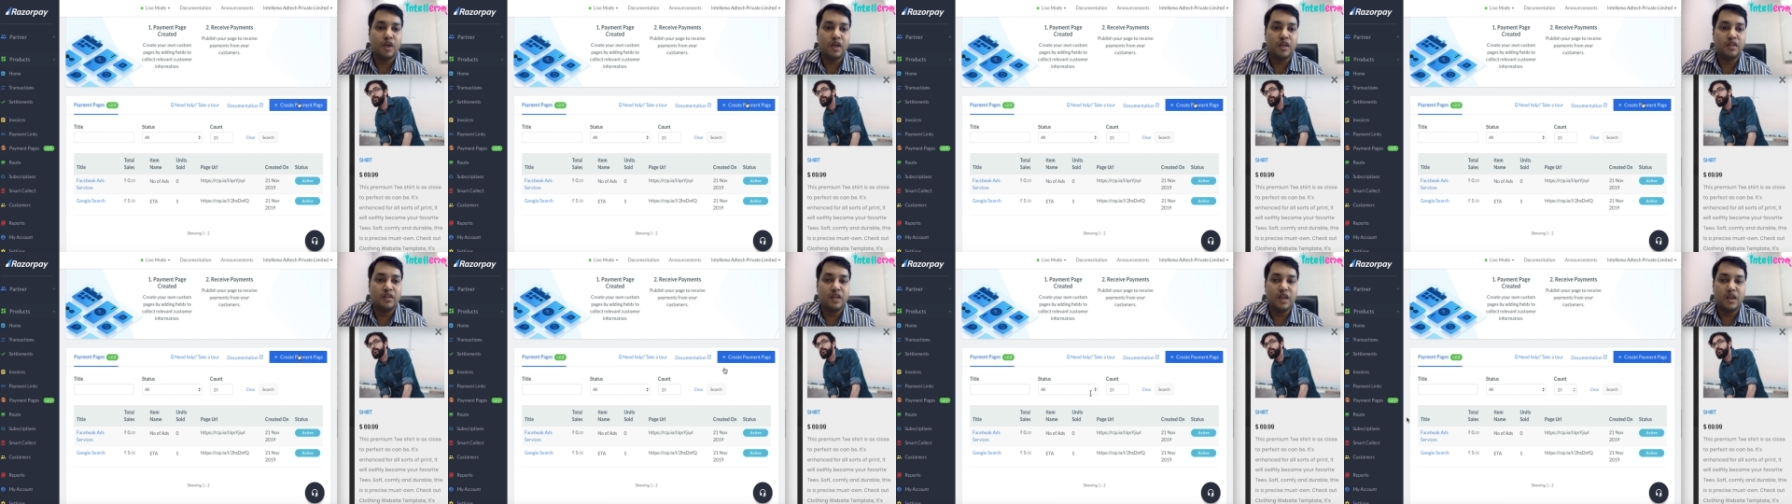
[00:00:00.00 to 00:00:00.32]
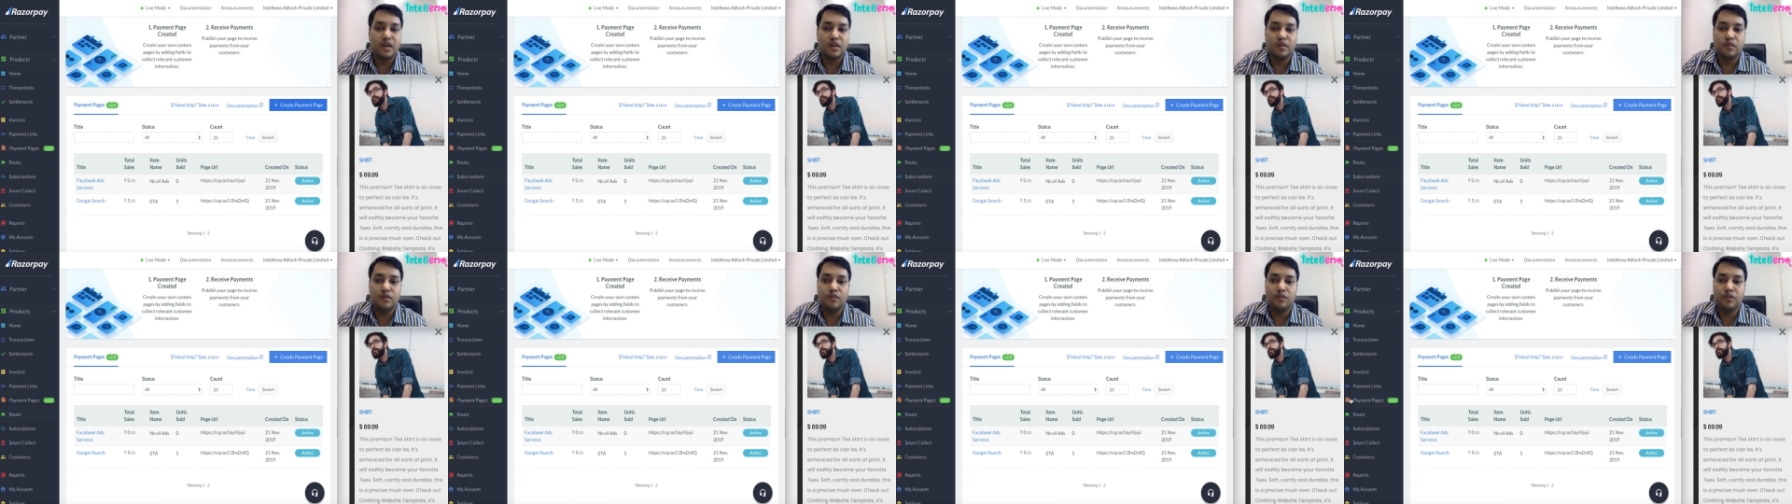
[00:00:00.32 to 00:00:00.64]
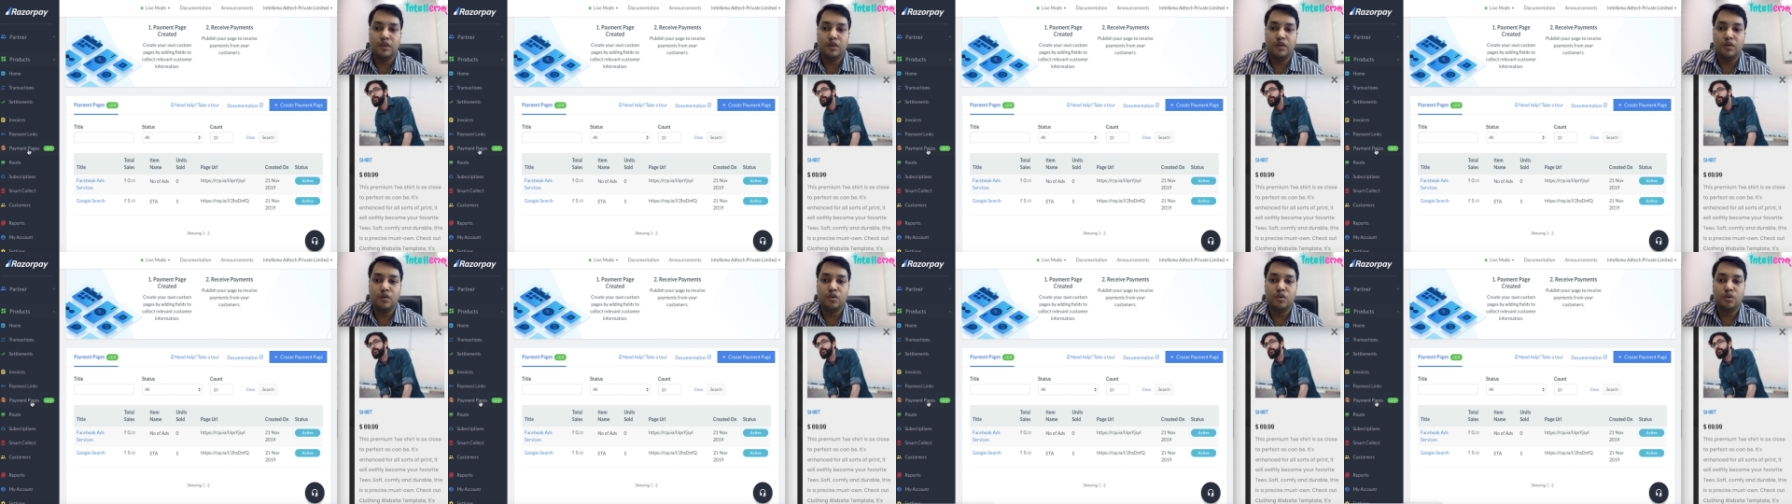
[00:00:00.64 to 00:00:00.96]
and then
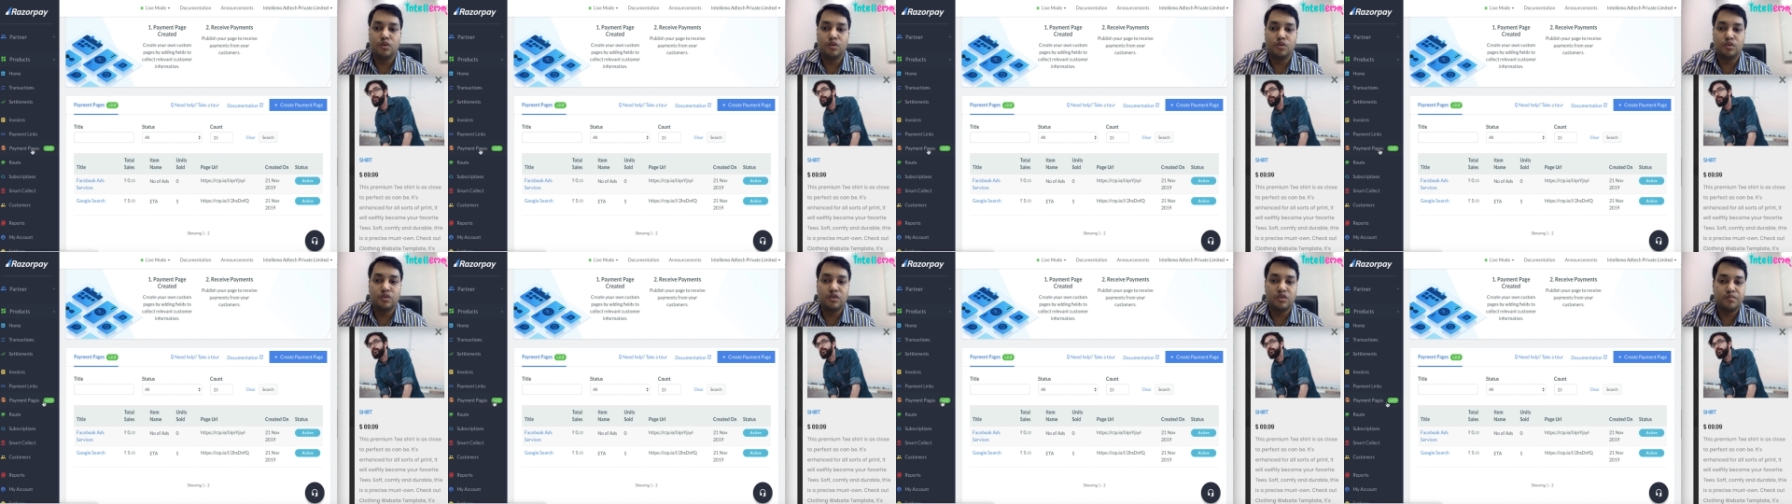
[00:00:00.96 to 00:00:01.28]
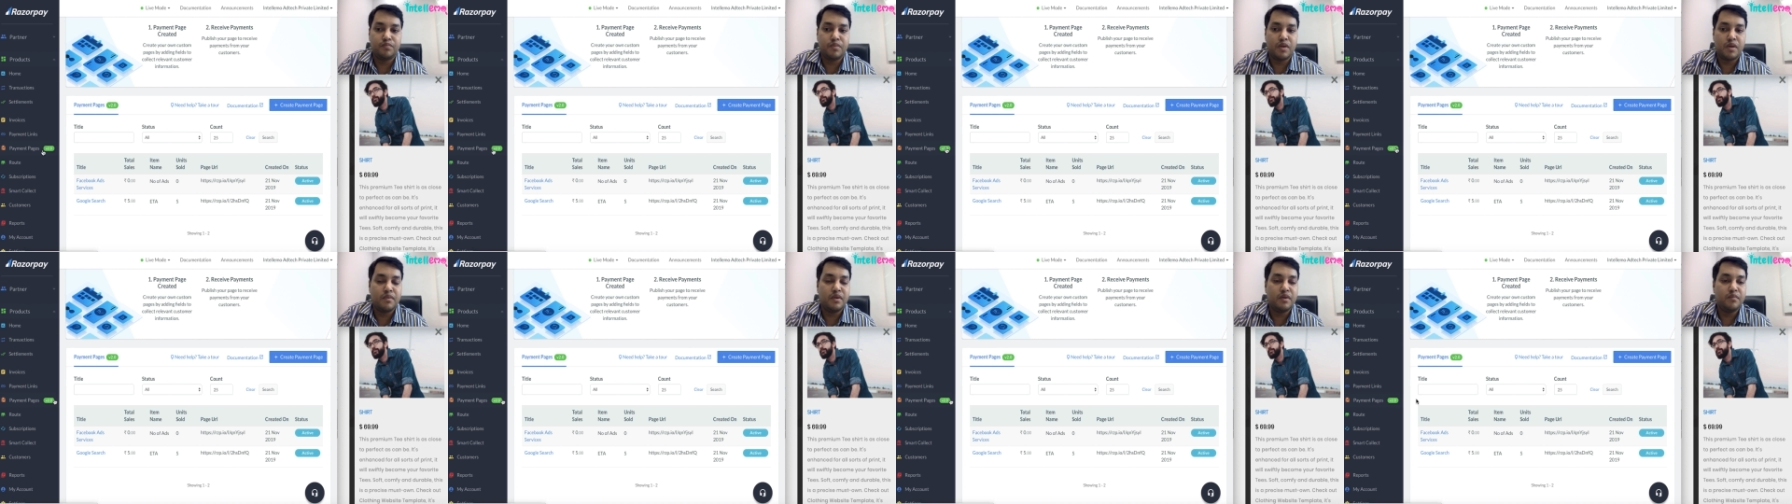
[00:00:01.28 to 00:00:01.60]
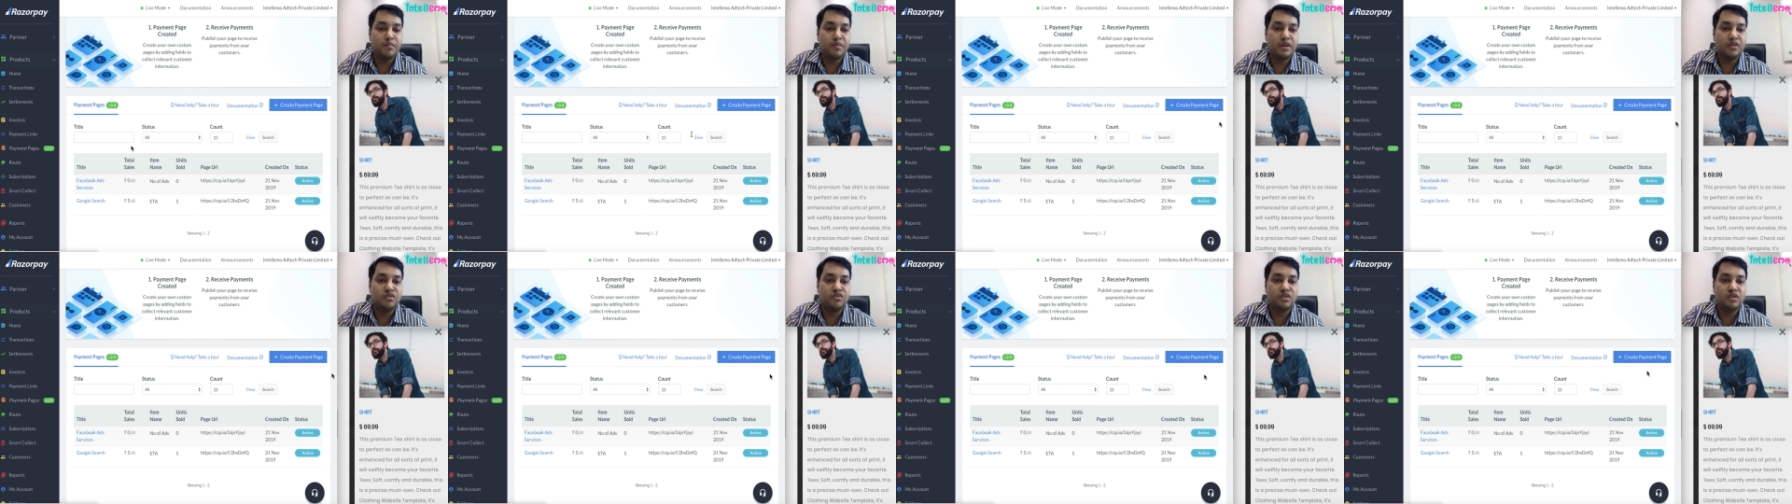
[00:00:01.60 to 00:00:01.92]
we go to this payment
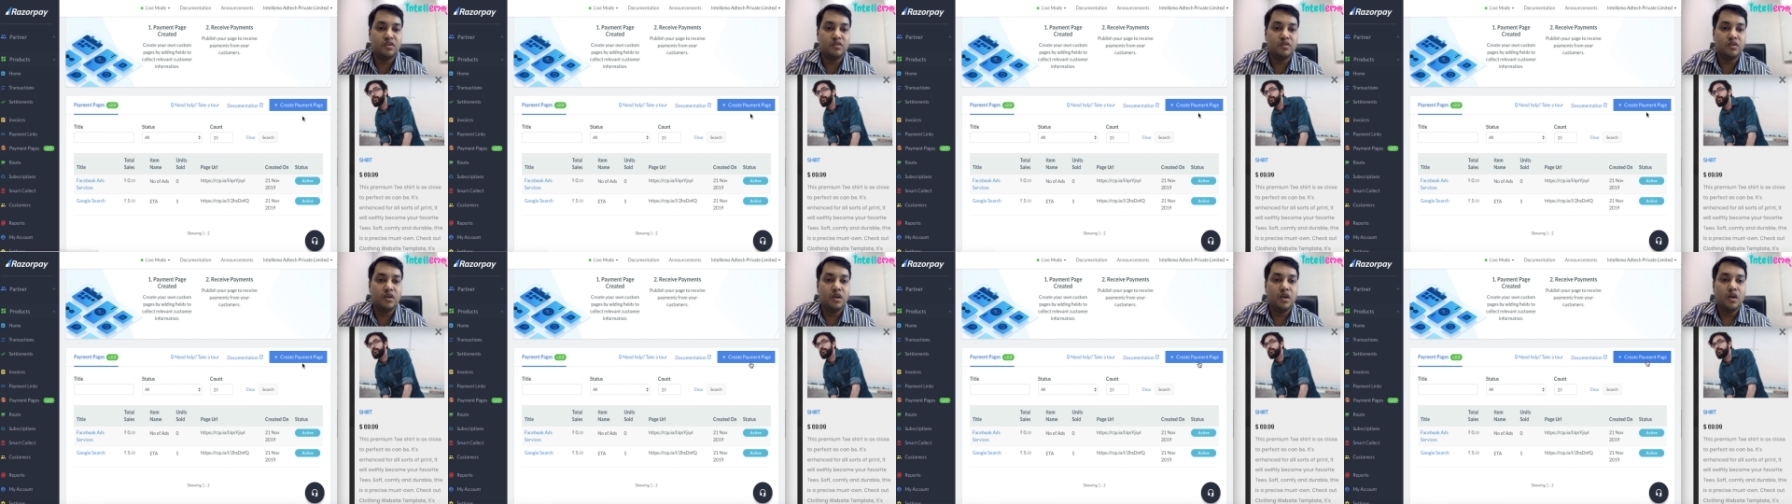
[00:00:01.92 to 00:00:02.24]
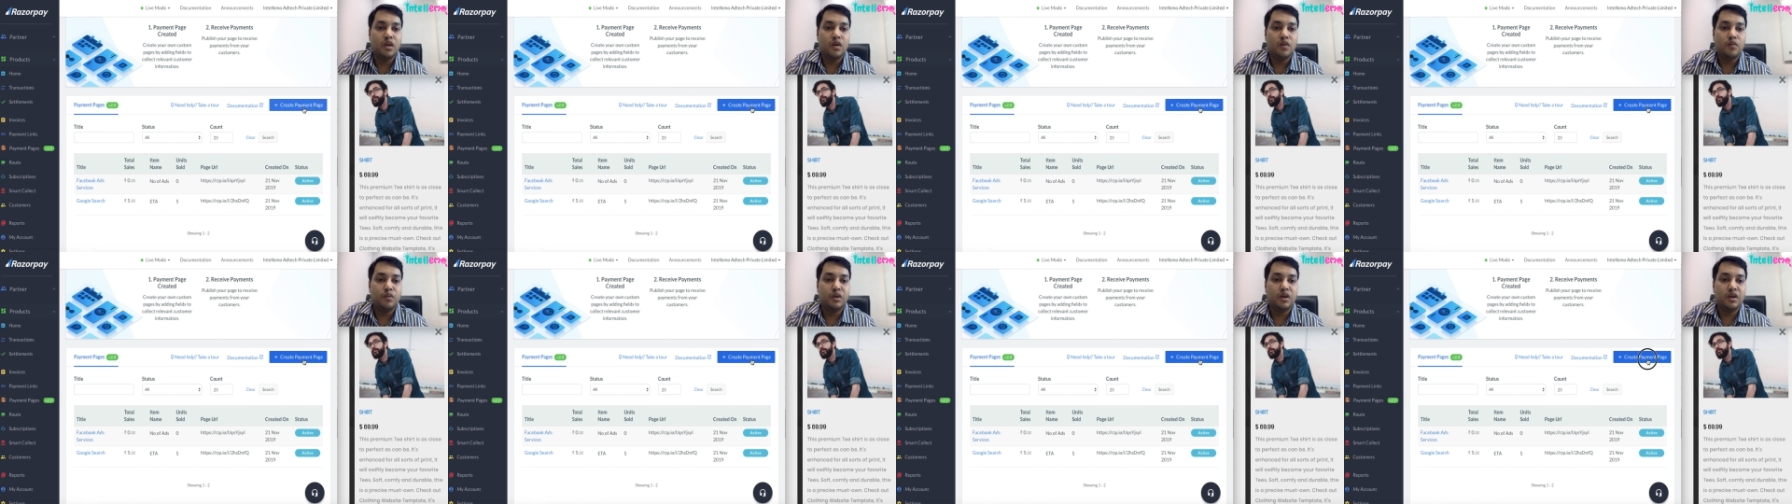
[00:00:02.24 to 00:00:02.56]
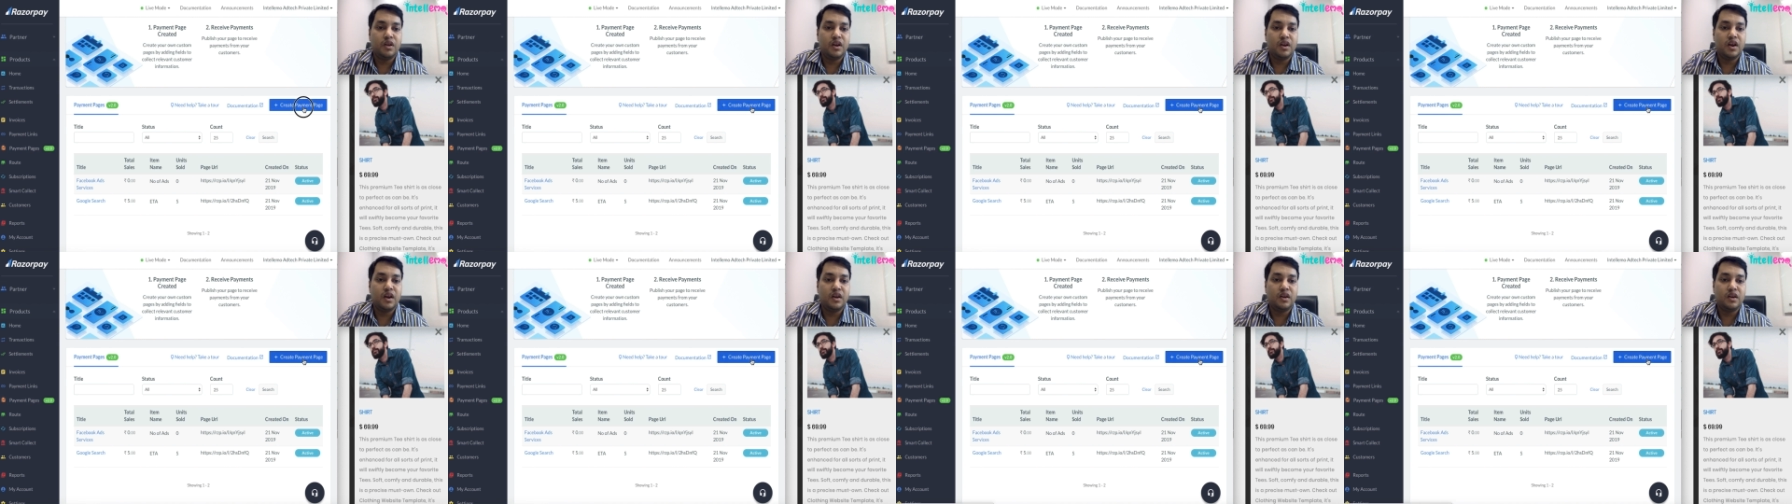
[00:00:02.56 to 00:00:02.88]
pages we
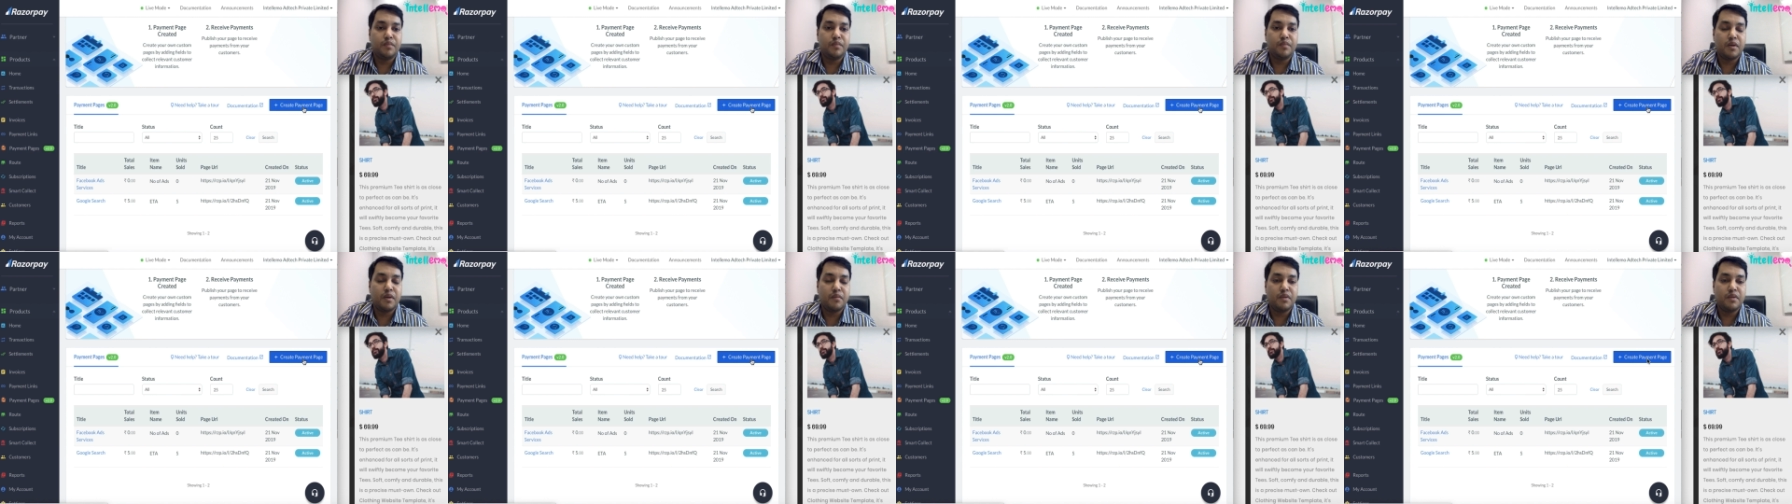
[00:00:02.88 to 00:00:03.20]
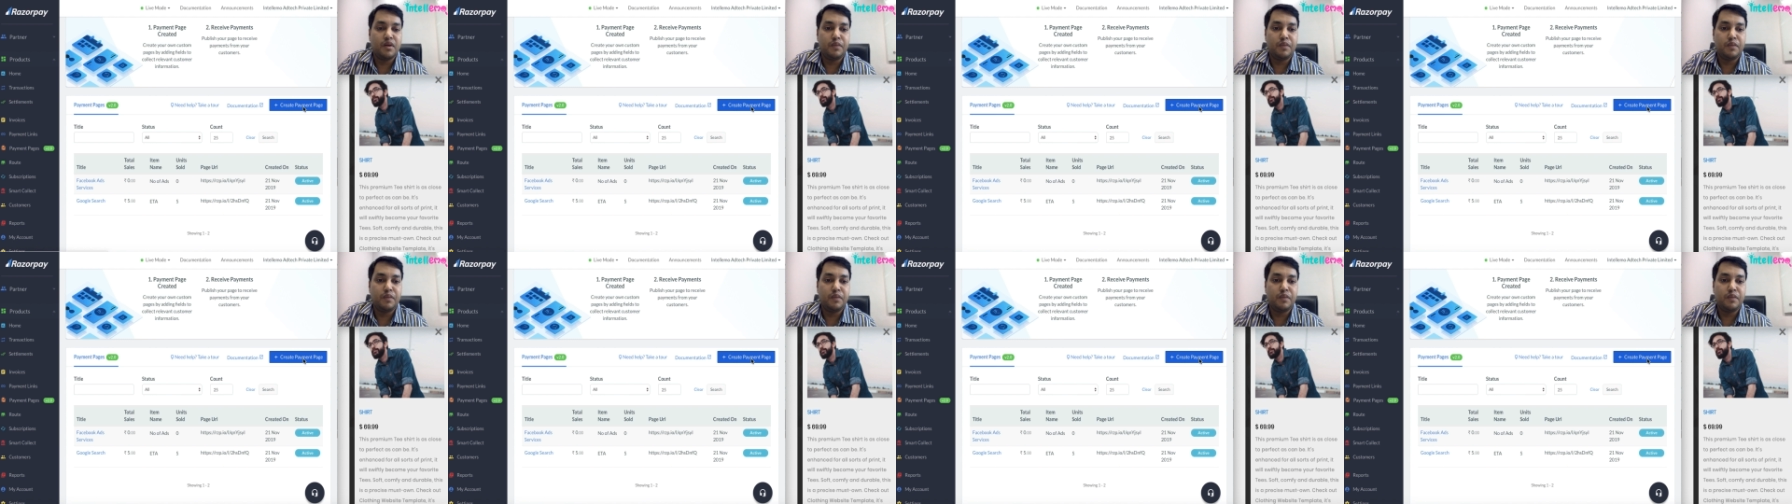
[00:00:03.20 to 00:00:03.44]
create a payment